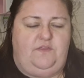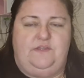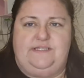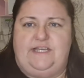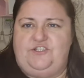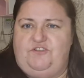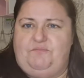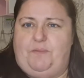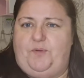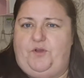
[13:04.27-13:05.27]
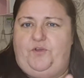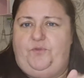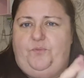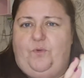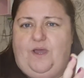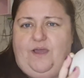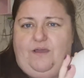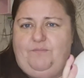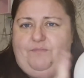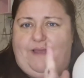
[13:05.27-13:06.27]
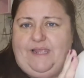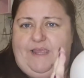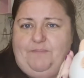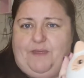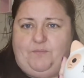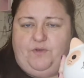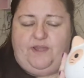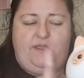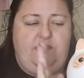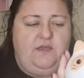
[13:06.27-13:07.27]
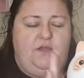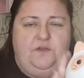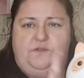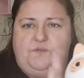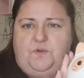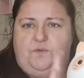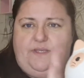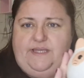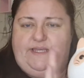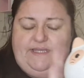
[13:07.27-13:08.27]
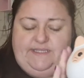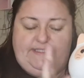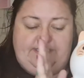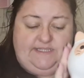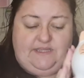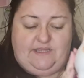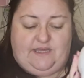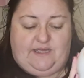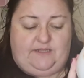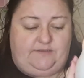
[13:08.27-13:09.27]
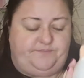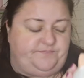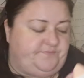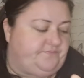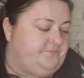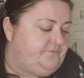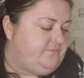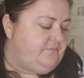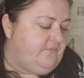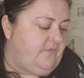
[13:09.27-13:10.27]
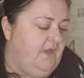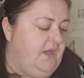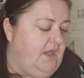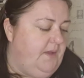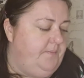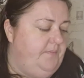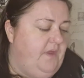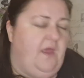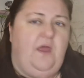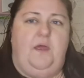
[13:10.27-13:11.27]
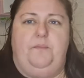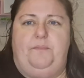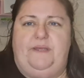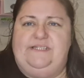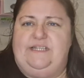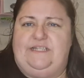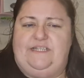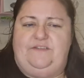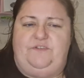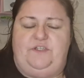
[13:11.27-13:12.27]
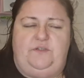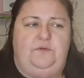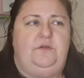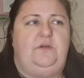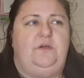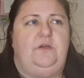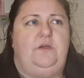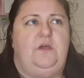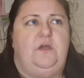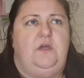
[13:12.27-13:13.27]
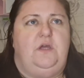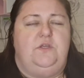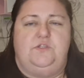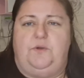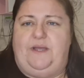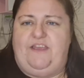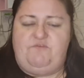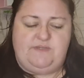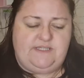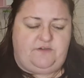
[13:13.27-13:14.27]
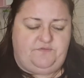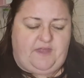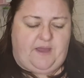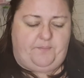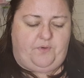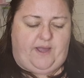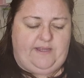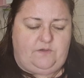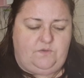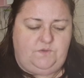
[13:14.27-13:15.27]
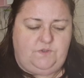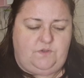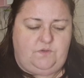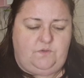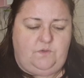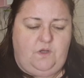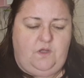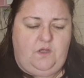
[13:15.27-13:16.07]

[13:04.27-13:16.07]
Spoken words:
the section of my purse where I keep that money, so he is in there. Basically if you, so I give myself that, but I also,